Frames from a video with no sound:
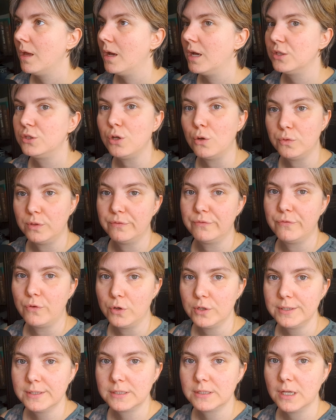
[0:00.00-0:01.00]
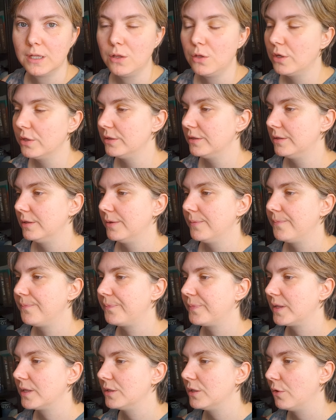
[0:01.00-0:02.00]
tone of voice a lot.
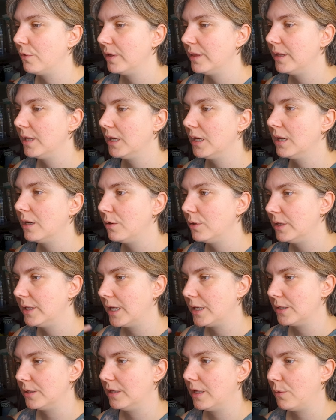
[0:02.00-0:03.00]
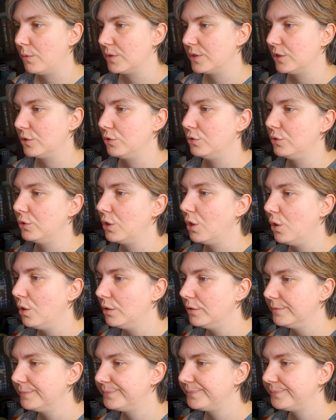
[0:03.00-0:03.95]
So I think that was a good call.